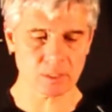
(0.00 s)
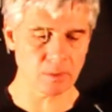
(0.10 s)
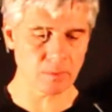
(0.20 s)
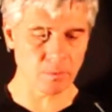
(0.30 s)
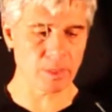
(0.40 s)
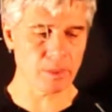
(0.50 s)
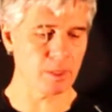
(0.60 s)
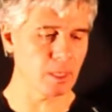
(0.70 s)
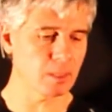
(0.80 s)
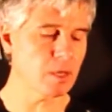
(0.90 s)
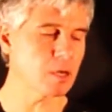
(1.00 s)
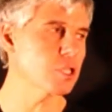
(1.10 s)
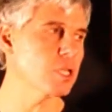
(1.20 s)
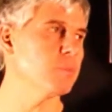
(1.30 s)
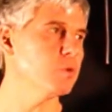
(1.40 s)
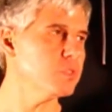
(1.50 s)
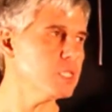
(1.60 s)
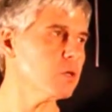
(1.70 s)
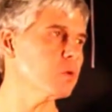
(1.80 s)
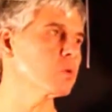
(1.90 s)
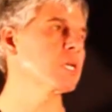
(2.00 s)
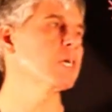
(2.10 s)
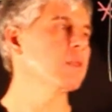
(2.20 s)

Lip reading: with a large number of zeros,